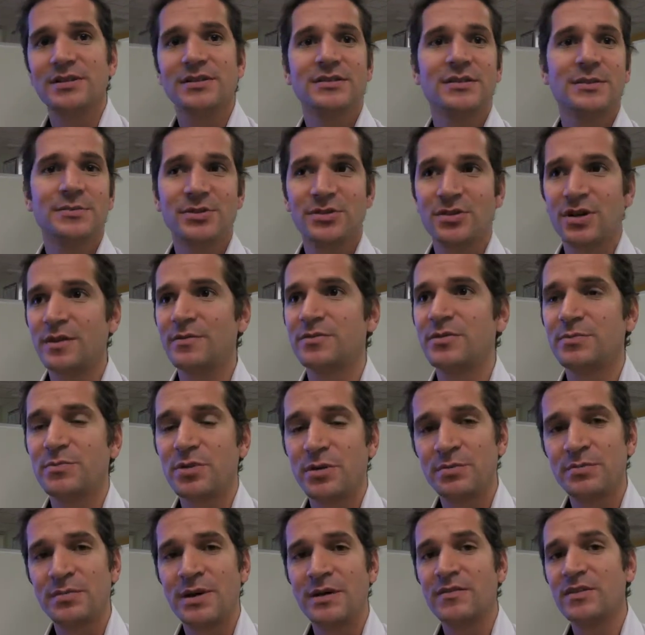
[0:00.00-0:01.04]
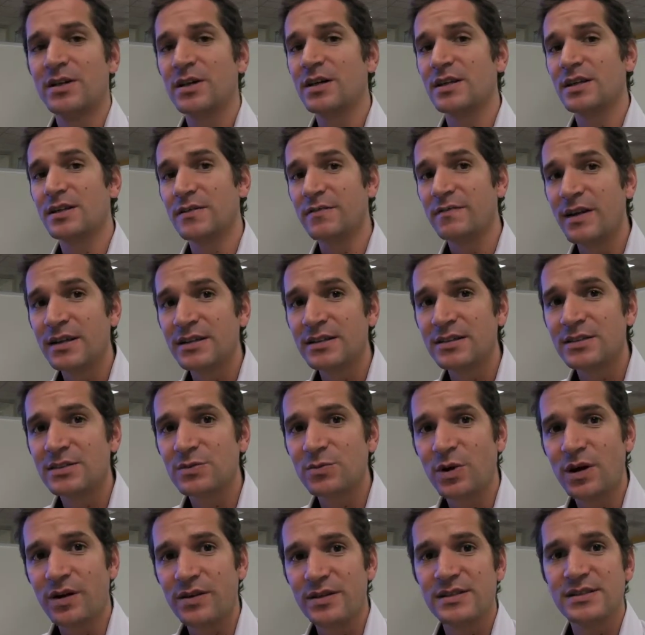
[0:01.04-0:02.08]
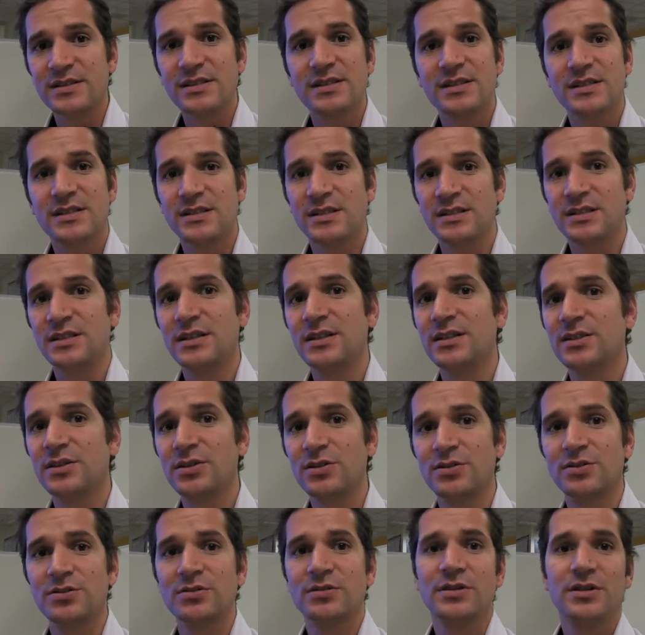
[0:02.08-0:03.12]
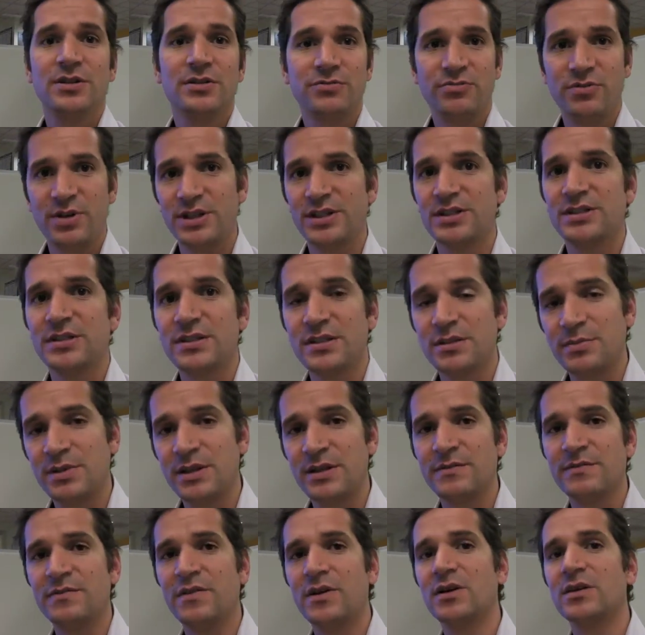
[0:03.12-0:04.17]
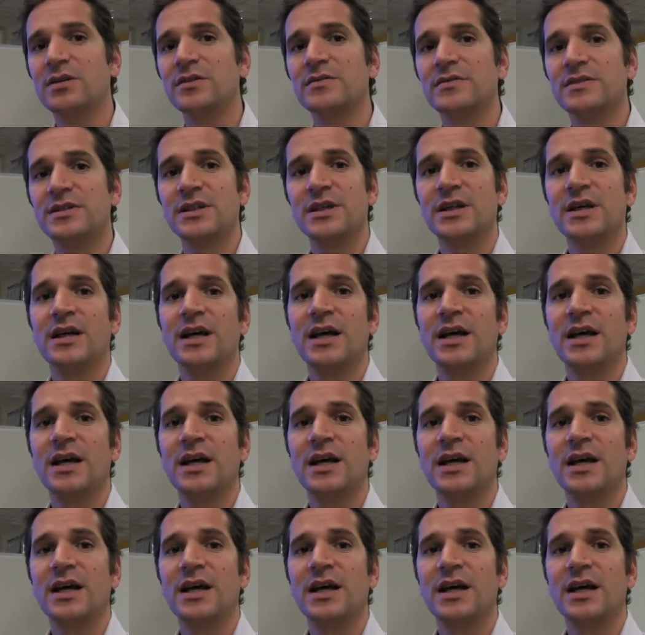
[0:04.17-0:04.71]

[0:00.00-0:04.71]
subscribe for a problem, have a look at the events where there's a city near you, register to be involved.